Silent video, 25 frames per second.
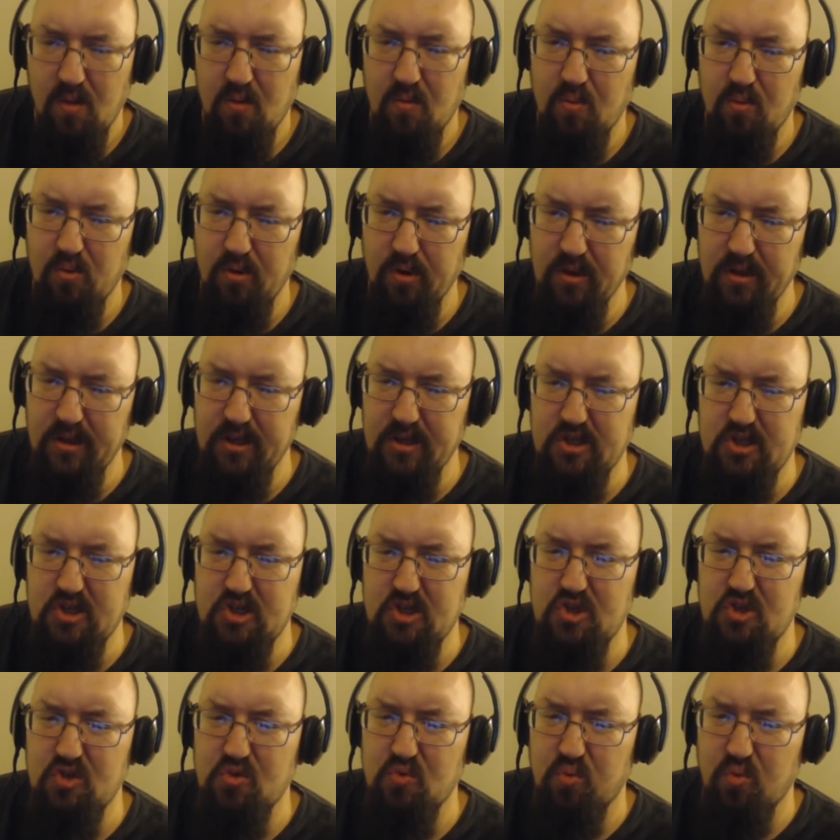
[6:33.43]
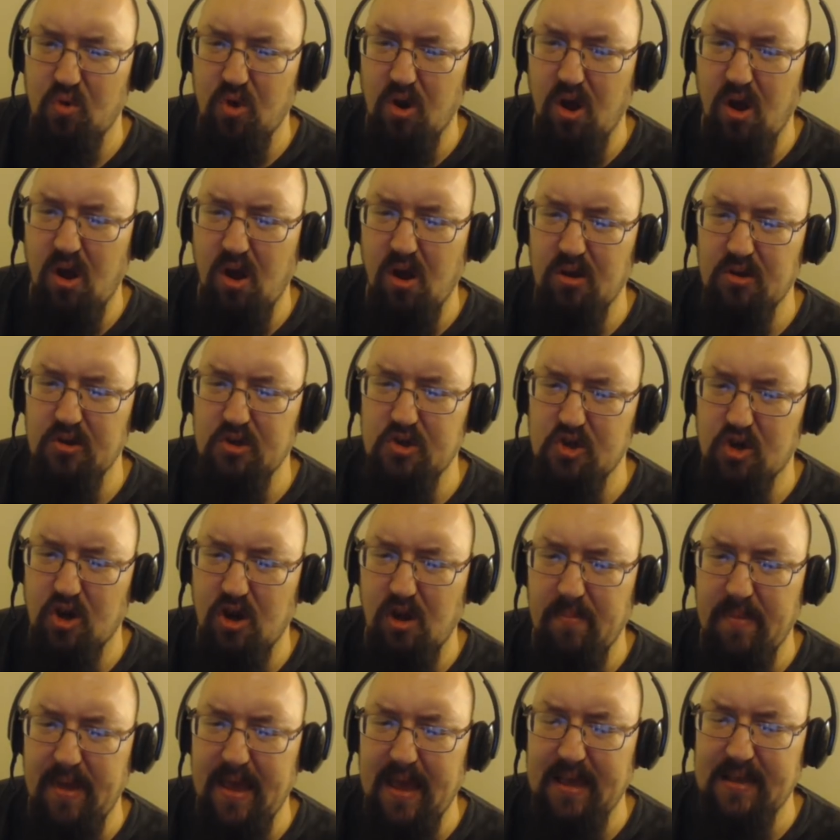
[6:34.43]
Really strong
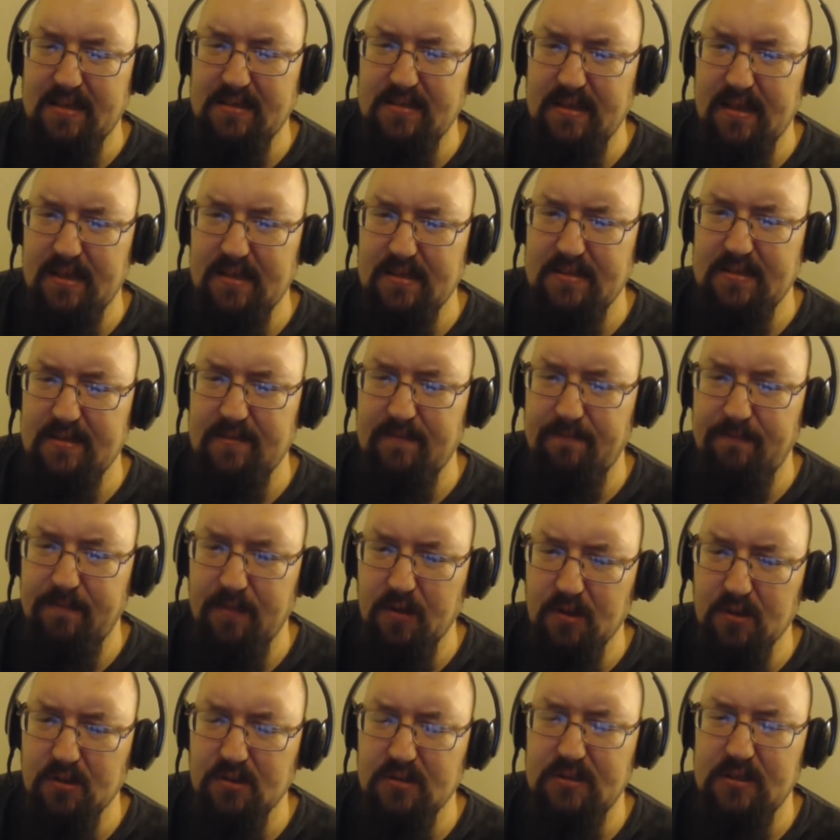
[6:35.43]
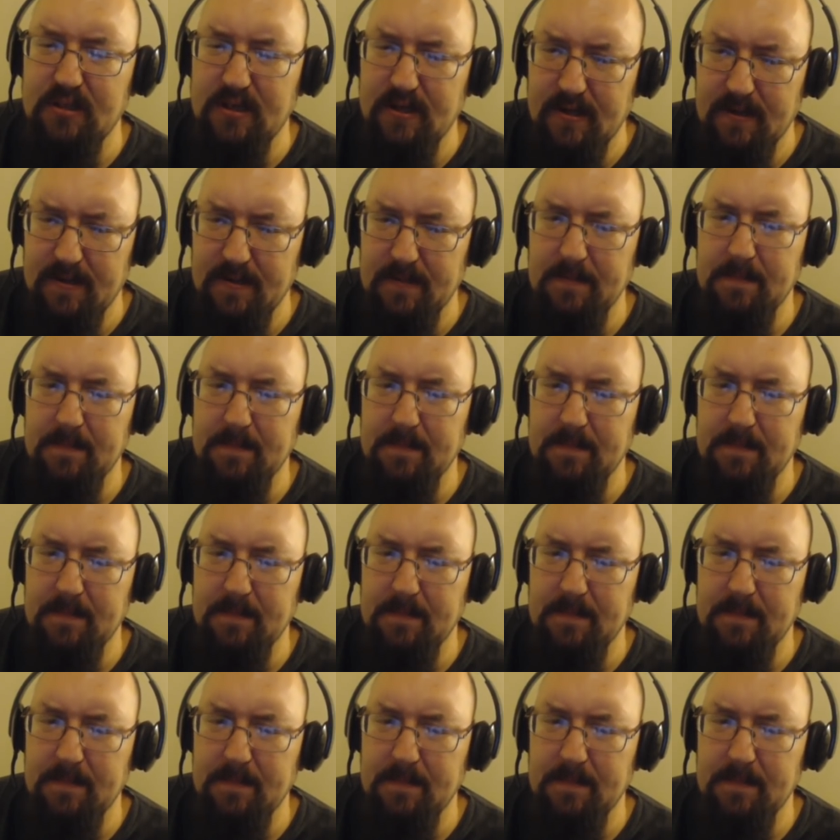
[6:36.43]
drum accents and fills here.